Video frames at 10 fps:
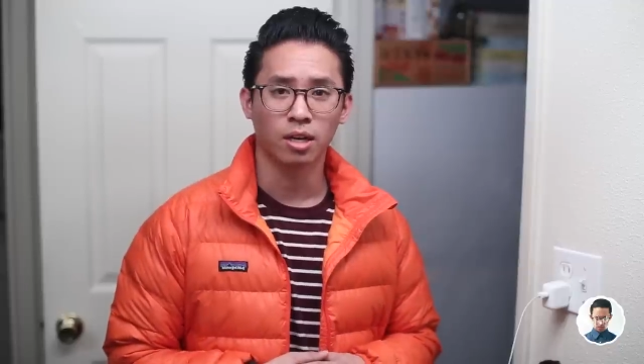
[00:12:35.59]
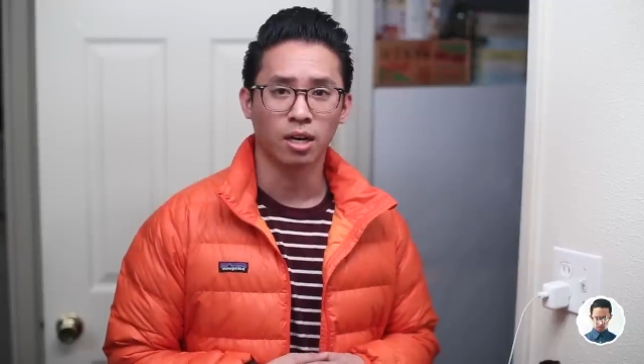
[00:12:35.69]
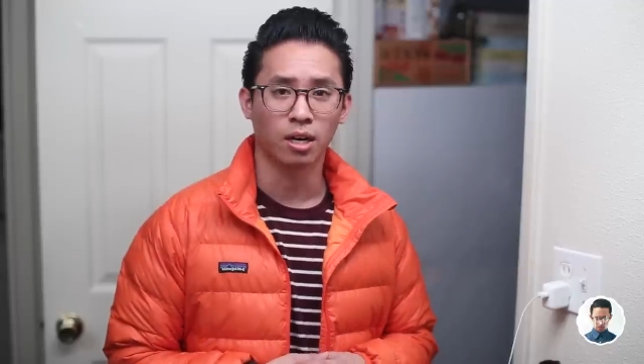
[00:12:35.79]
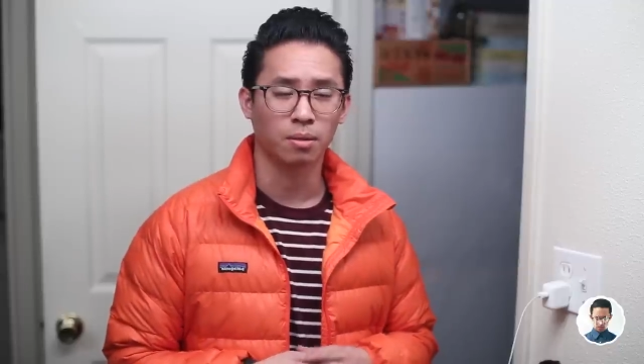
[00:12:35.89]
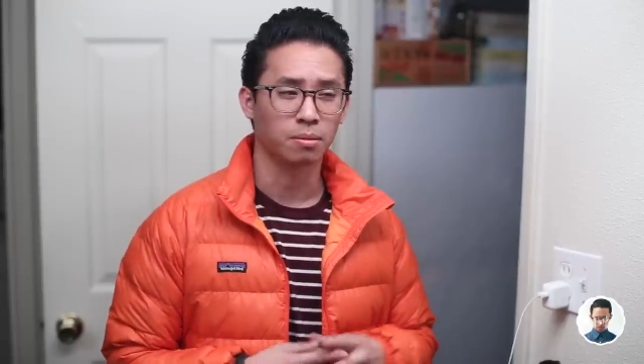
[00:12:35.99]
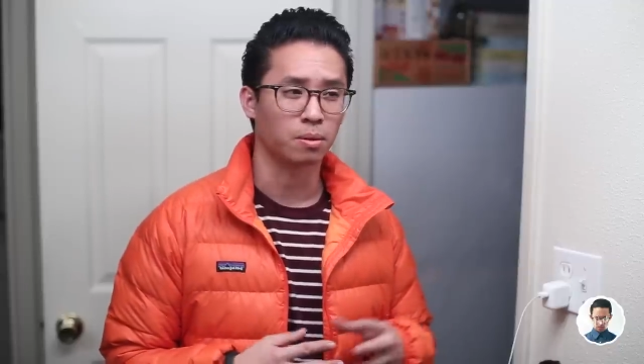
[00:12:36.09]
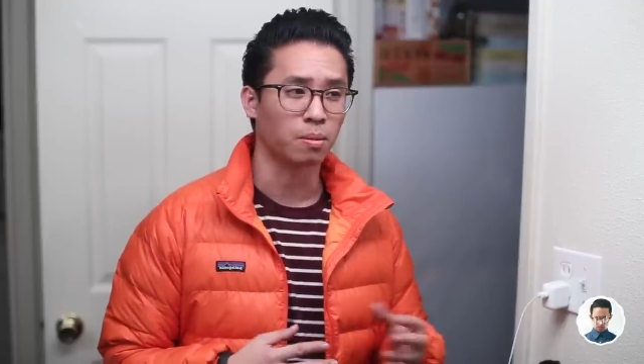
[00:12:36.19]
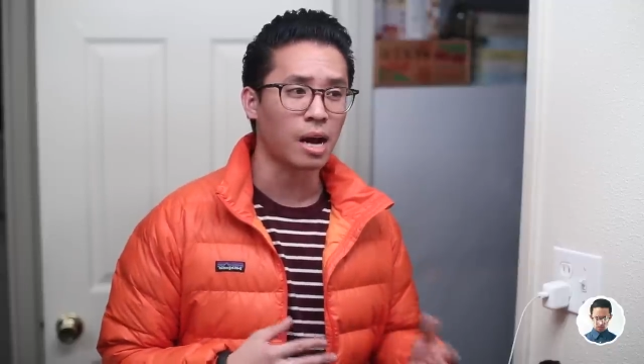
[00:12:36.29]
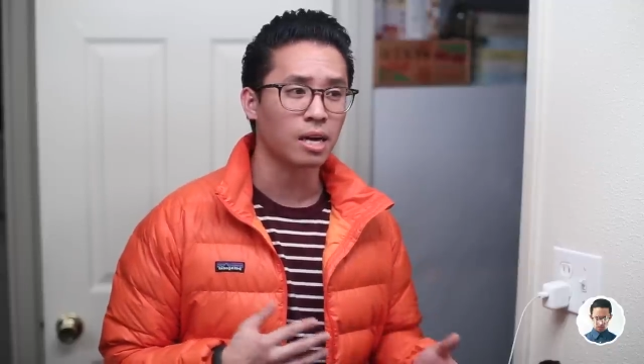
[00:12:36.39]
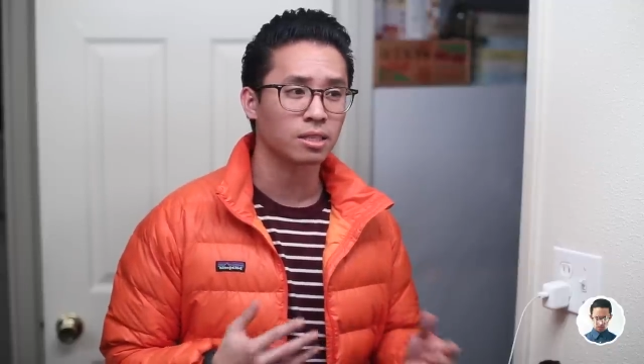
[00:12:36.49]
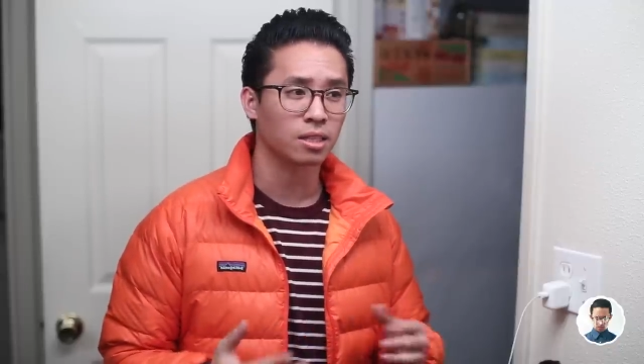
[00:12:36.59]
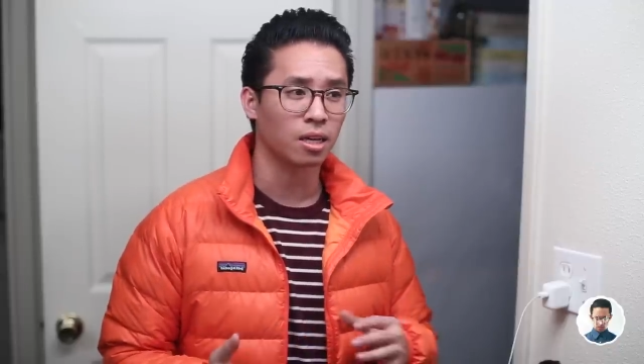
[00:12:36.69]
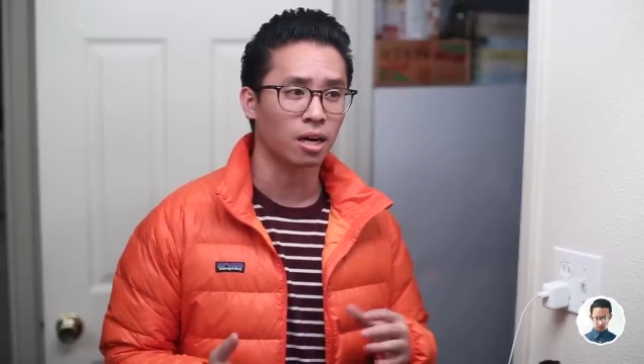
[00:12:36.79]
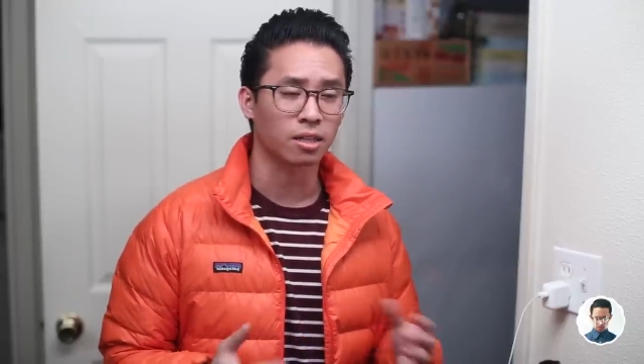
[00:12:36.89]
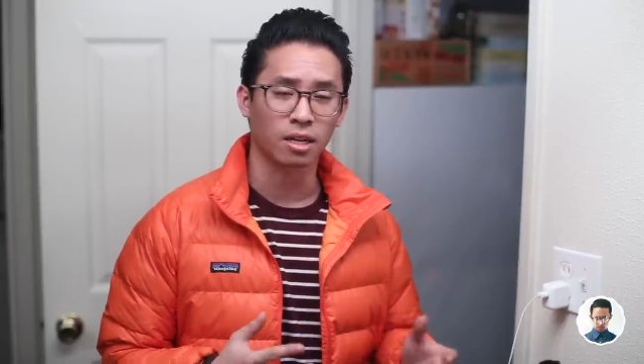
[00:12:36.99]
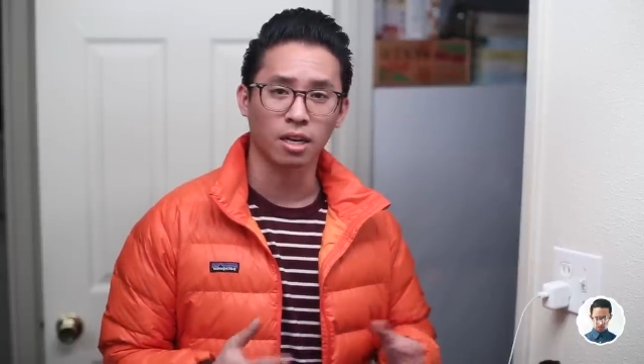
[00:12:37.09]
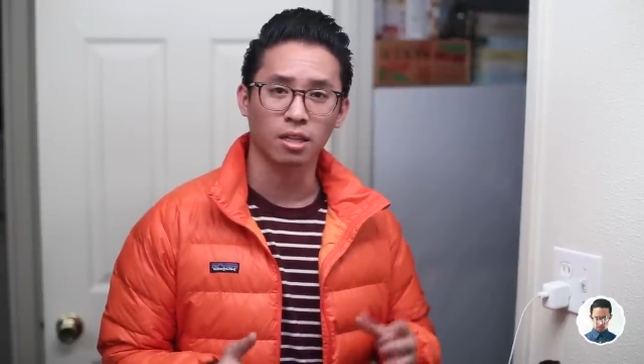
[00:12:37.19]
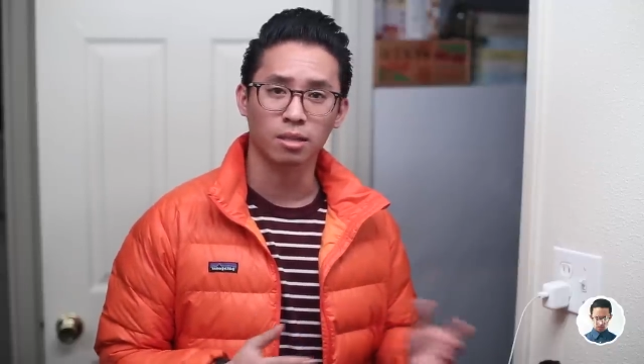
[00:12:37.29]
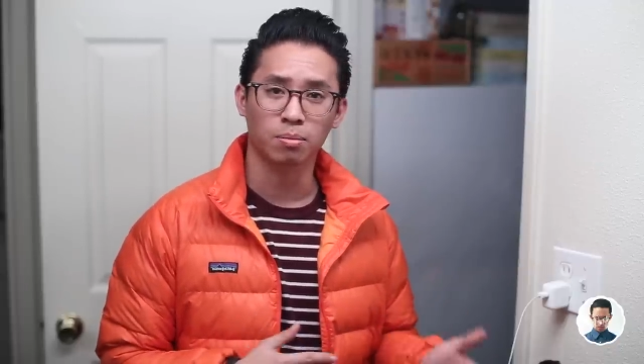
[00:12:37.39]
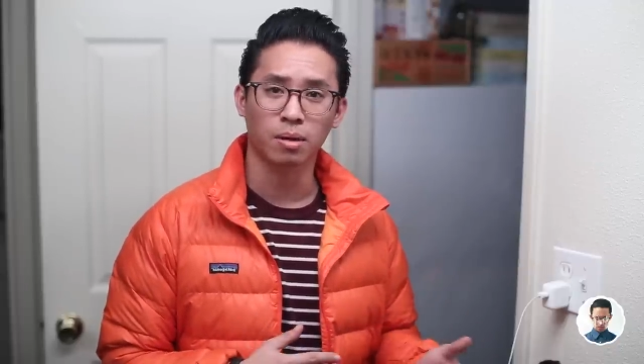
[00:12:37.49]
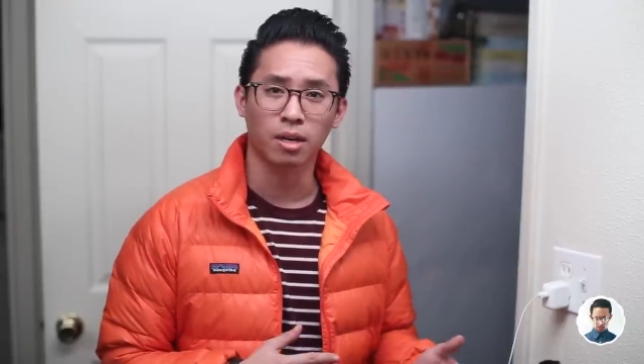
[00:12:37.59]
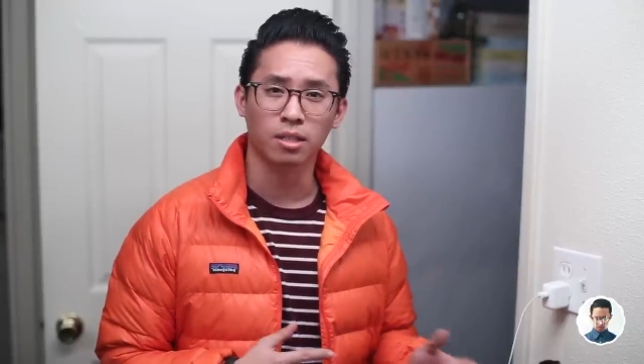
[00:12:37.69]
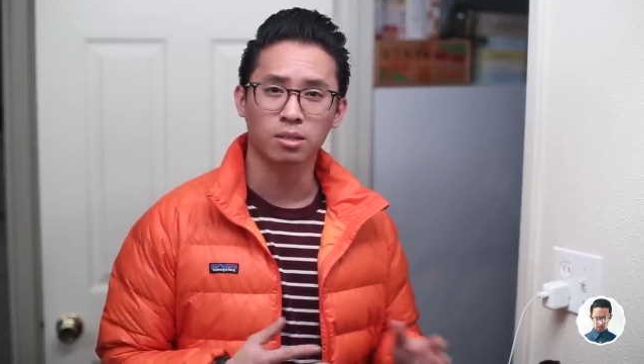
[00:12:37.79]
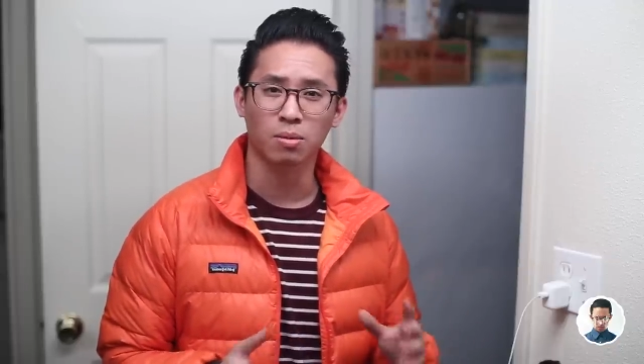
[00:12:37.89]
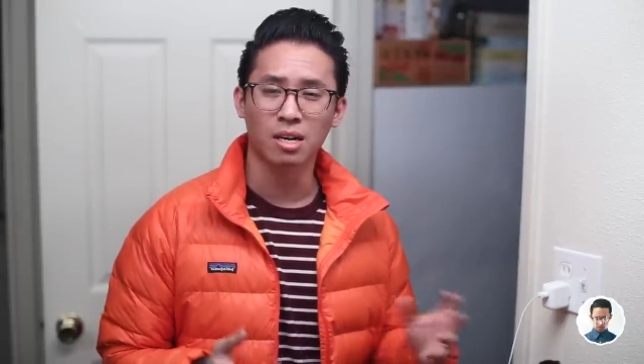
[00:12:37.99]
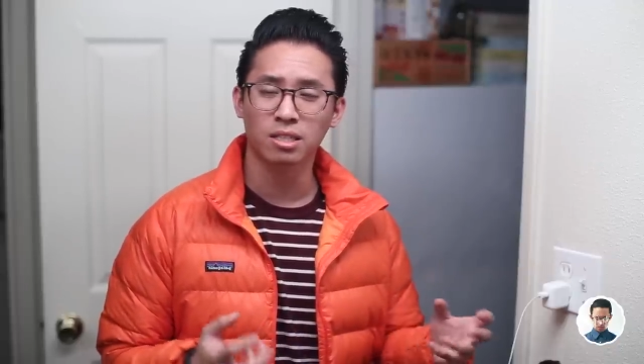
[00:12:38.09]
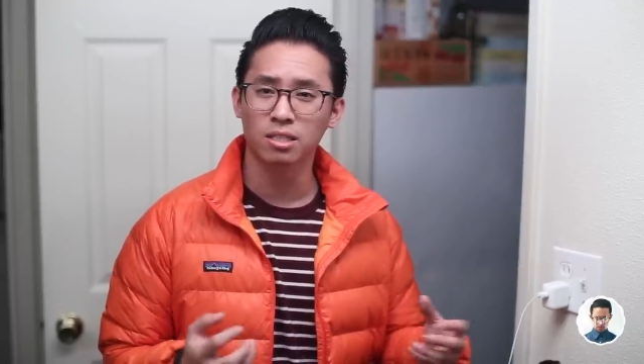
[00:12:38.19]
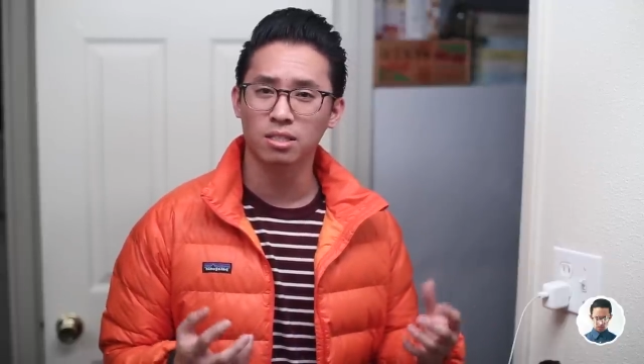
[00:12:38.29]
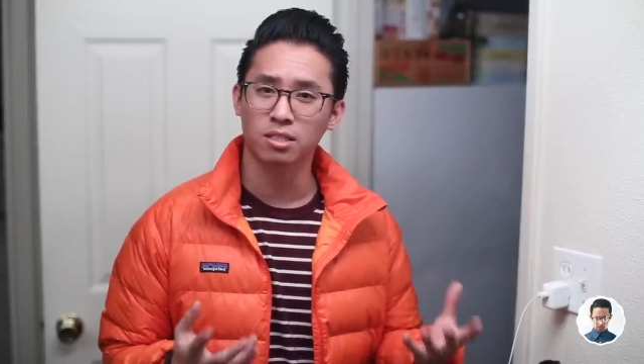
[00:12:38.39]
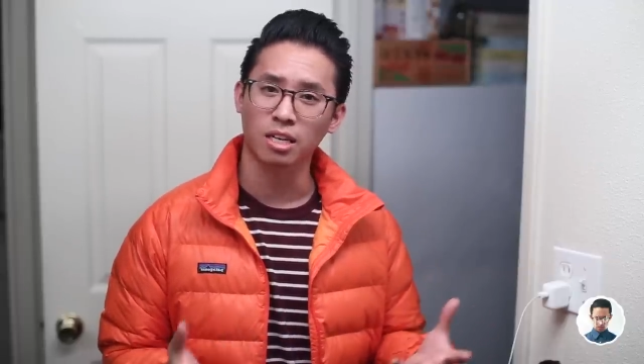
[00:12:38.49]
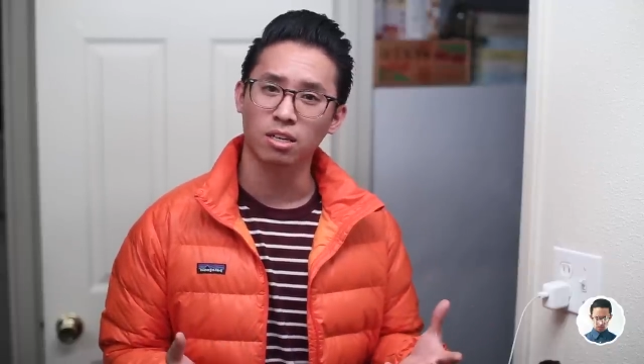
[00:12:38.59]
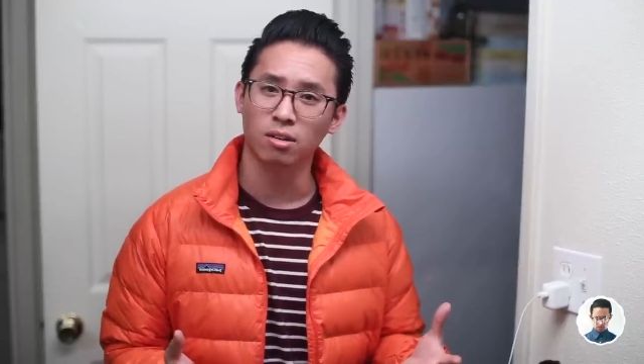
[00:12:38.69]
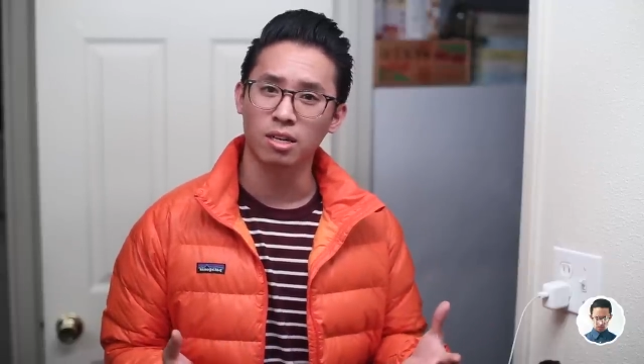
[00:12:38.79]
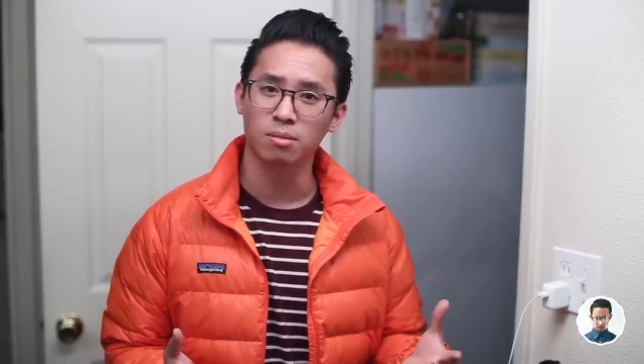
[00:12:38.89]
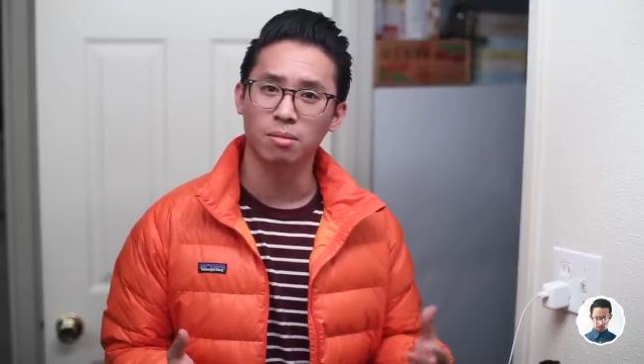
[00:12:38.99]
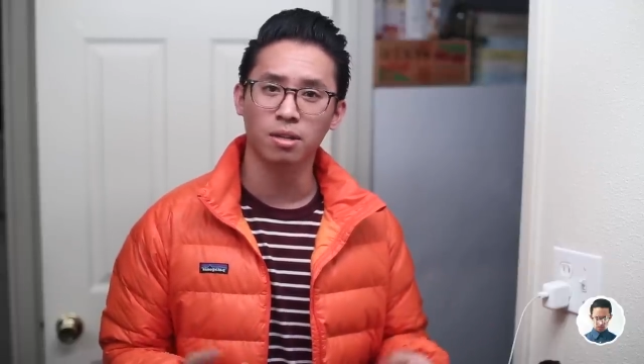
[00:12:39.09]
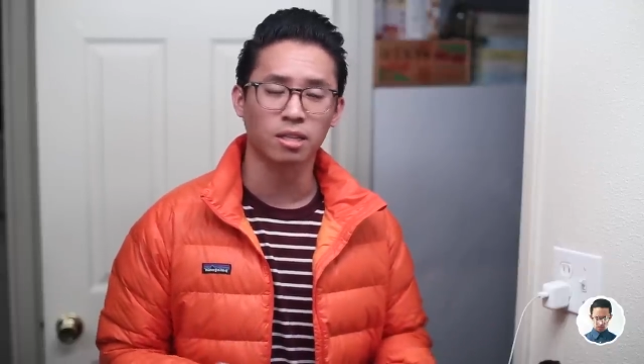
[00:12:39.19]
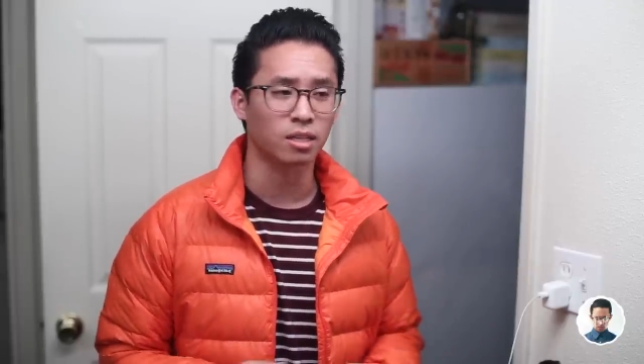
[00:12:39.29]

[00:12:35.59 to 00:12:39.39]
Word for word: um, the wax, unlike other products, the wax doesn't settle as much.